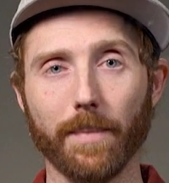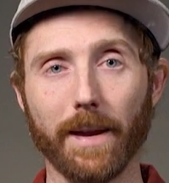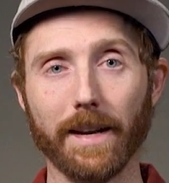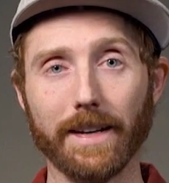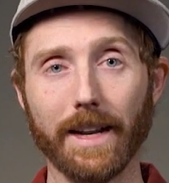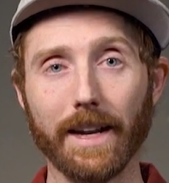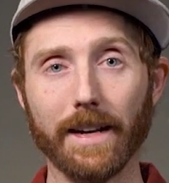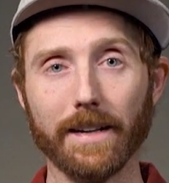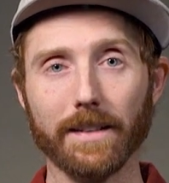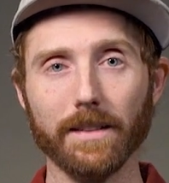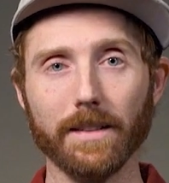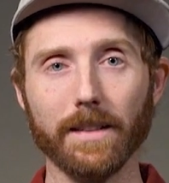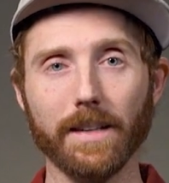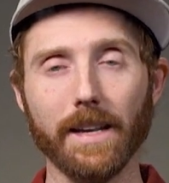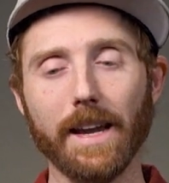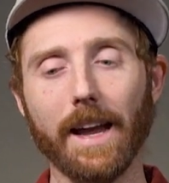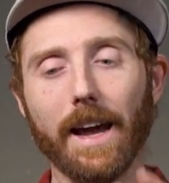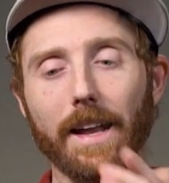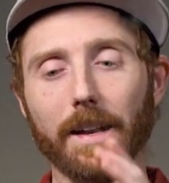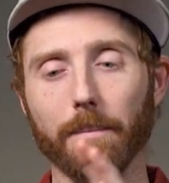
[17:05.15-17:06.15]
magnetically,
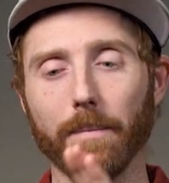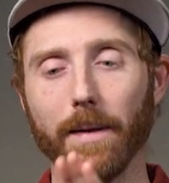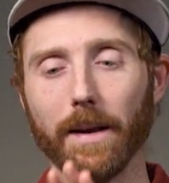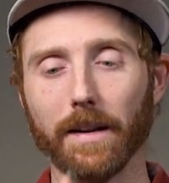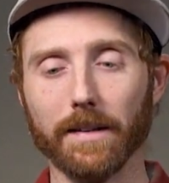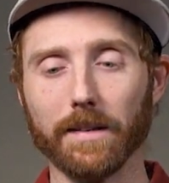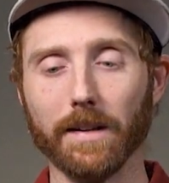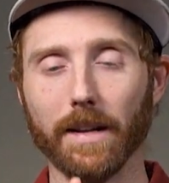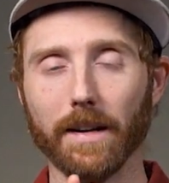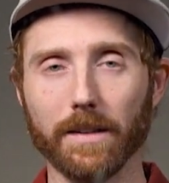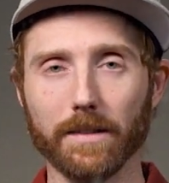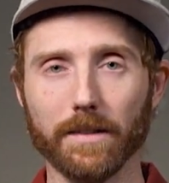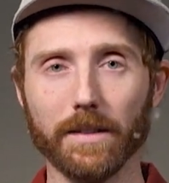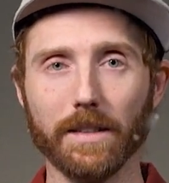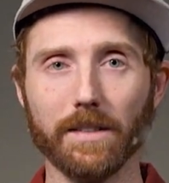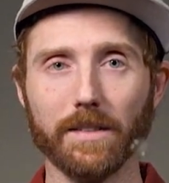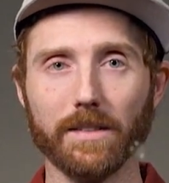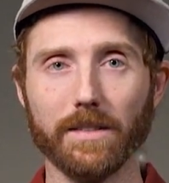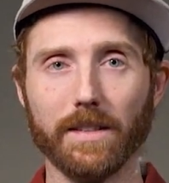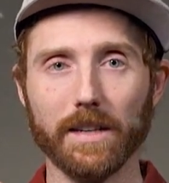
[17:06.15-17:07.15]
and it
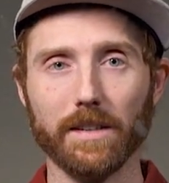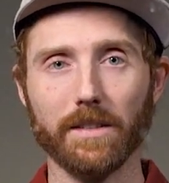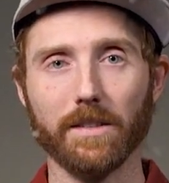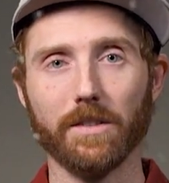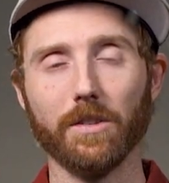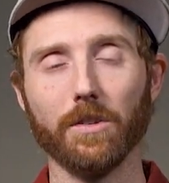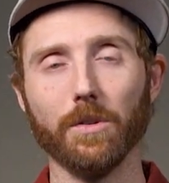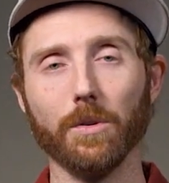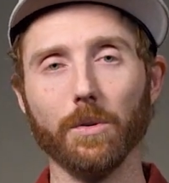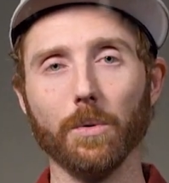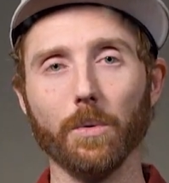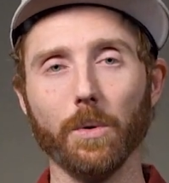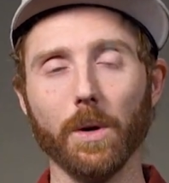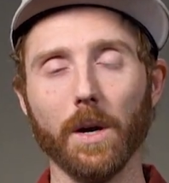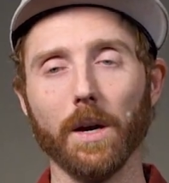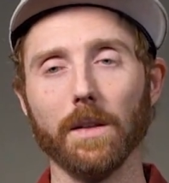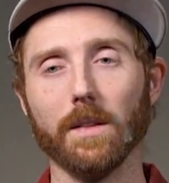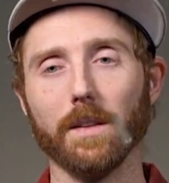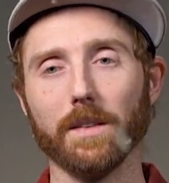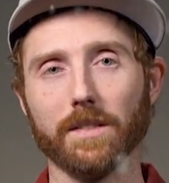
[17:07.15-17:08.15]
magnetically sticks to
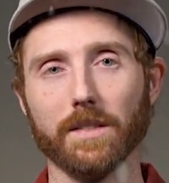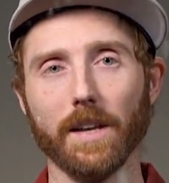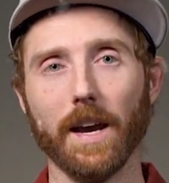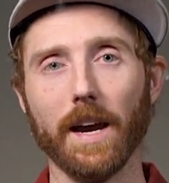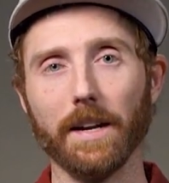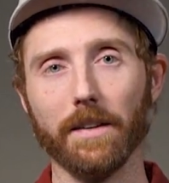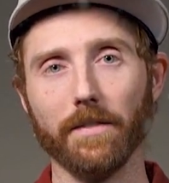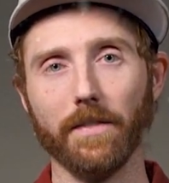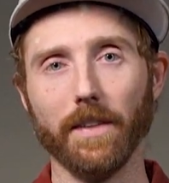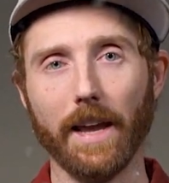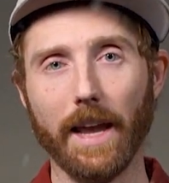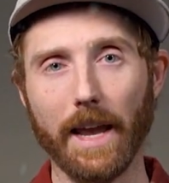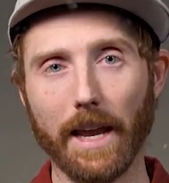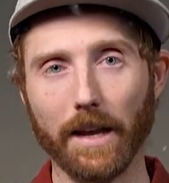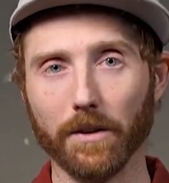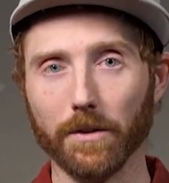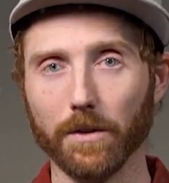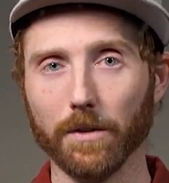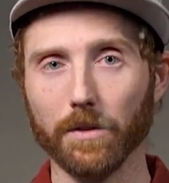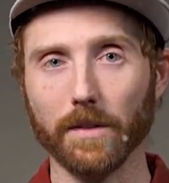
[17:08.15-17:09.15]
the side of the
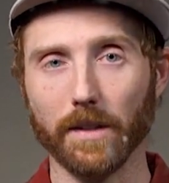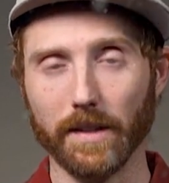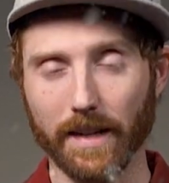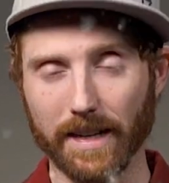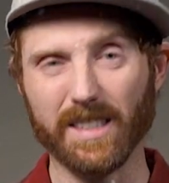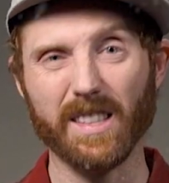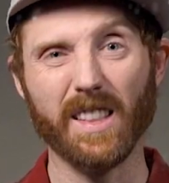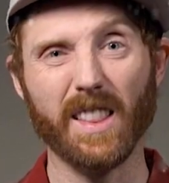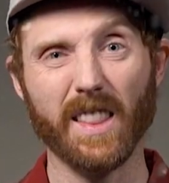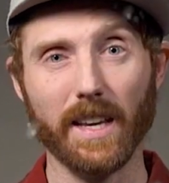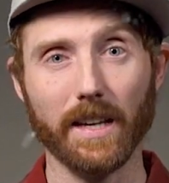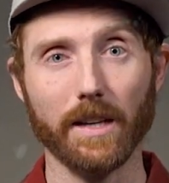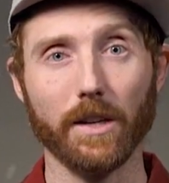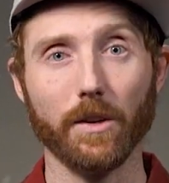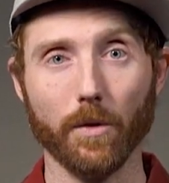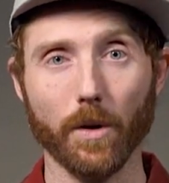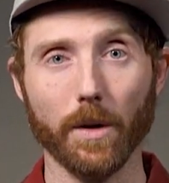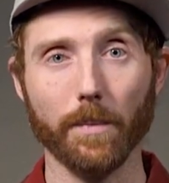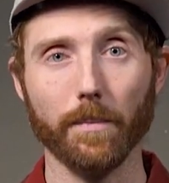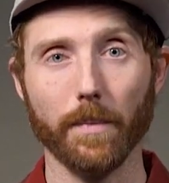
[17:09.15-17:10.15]
handle, the nice
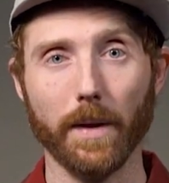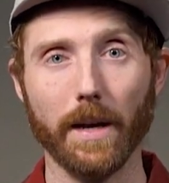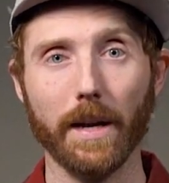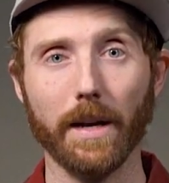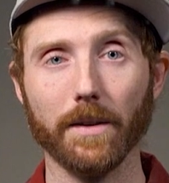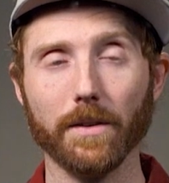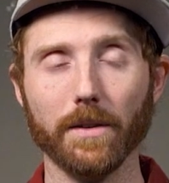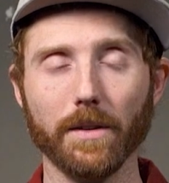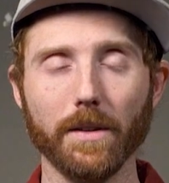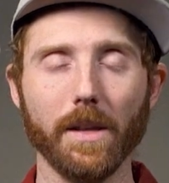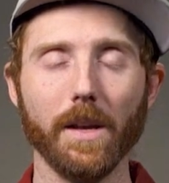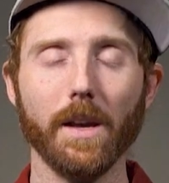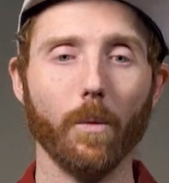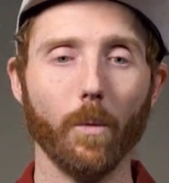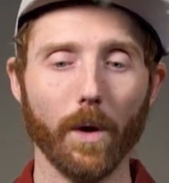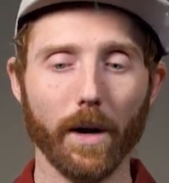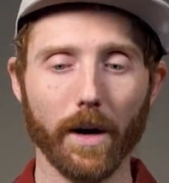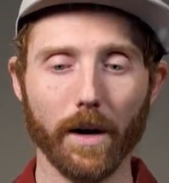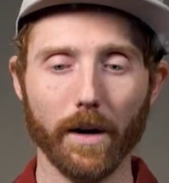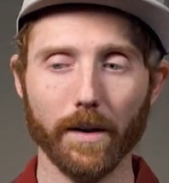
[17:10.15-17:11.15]
thick grip handle,
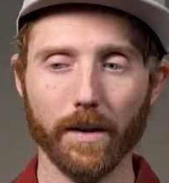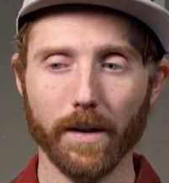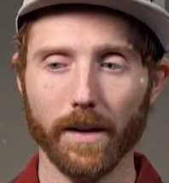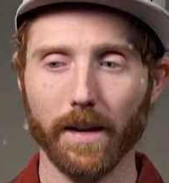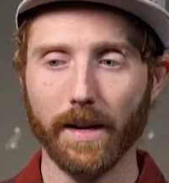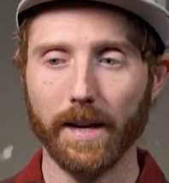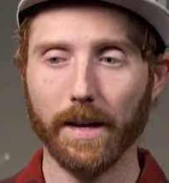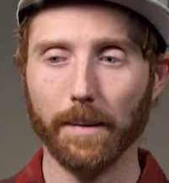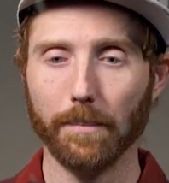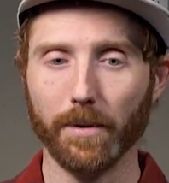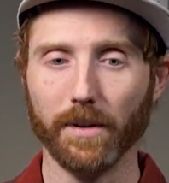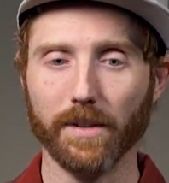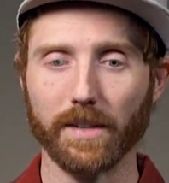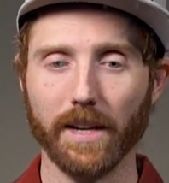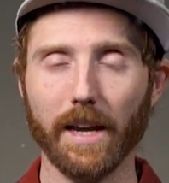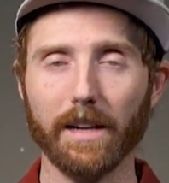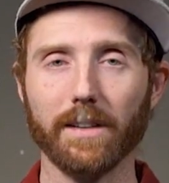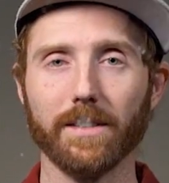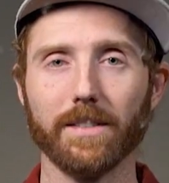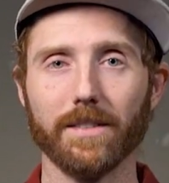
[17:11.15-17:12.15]
where it
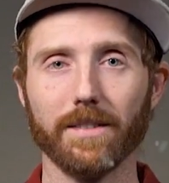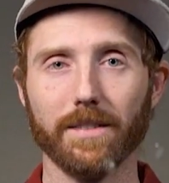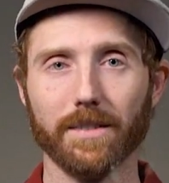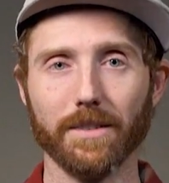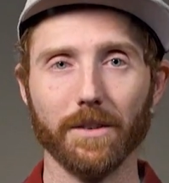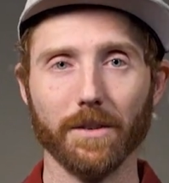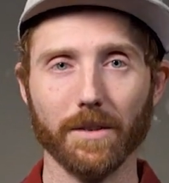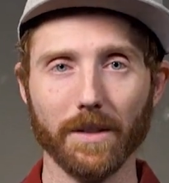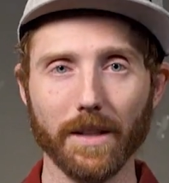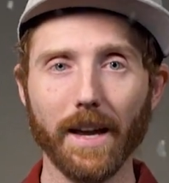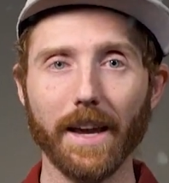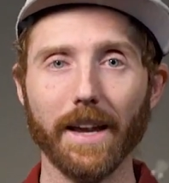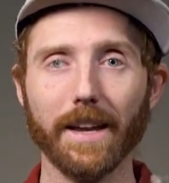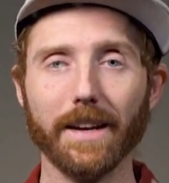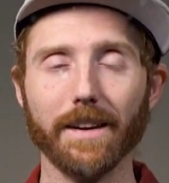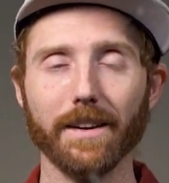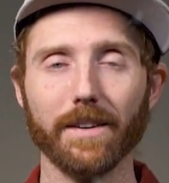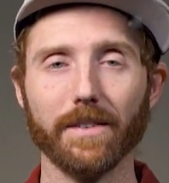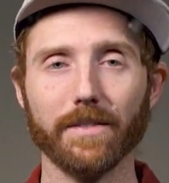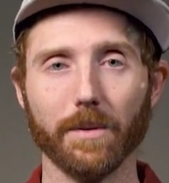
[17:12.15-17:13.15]
protects your
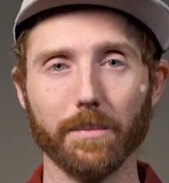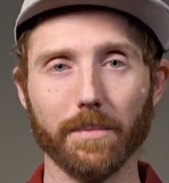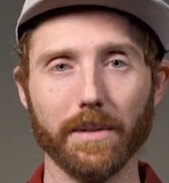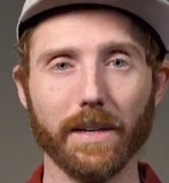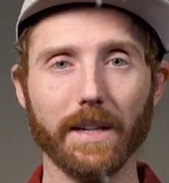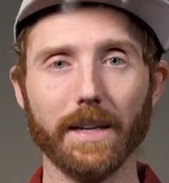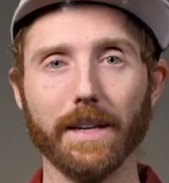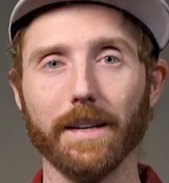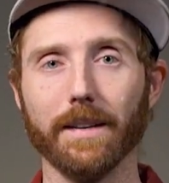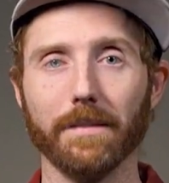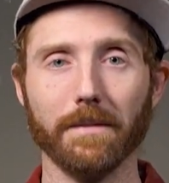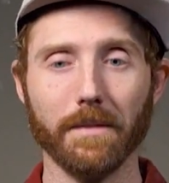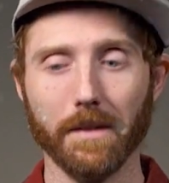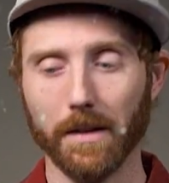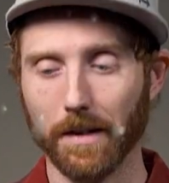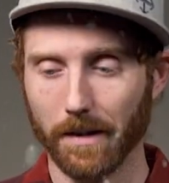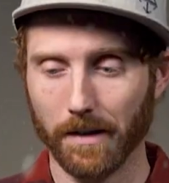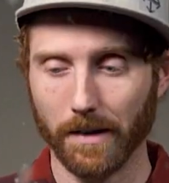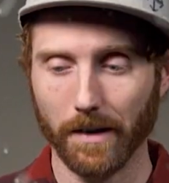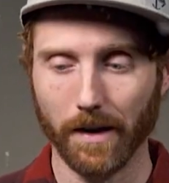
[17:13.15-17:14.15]
leg from getting
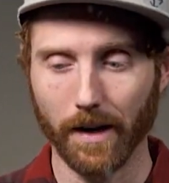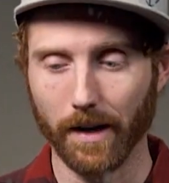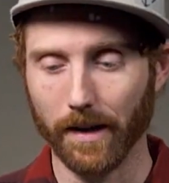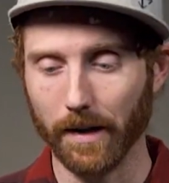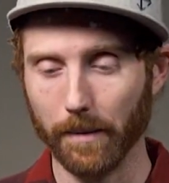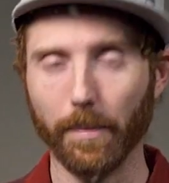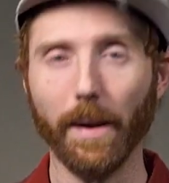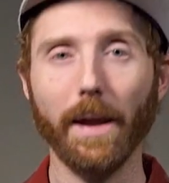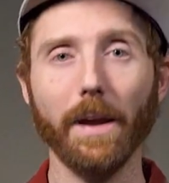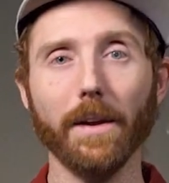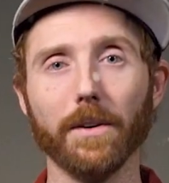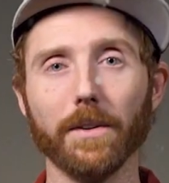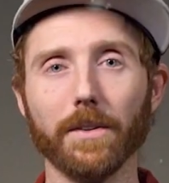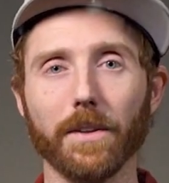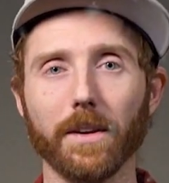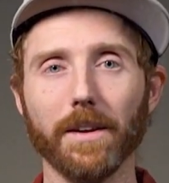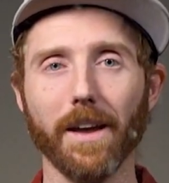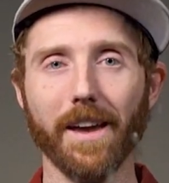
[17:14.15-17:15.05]
impaled